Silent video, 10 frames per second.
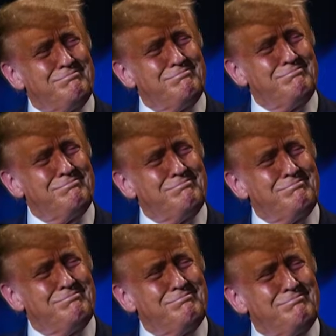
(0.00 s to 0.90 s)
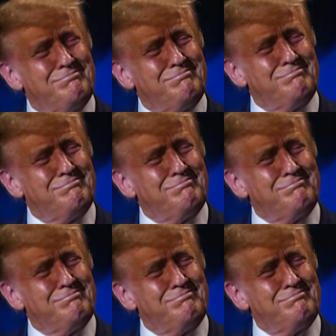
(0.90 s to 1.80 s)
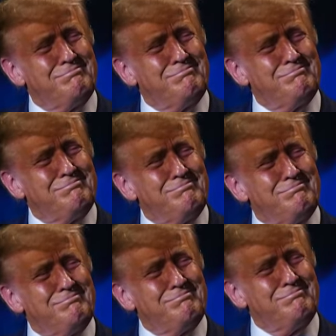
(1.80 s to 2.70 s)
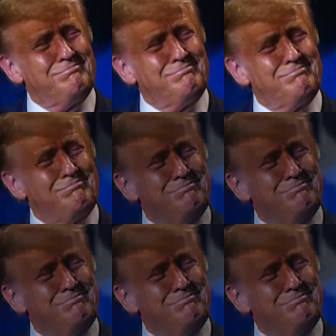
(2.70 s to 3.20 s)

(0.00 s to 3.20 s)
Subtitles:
The person shown says nothing.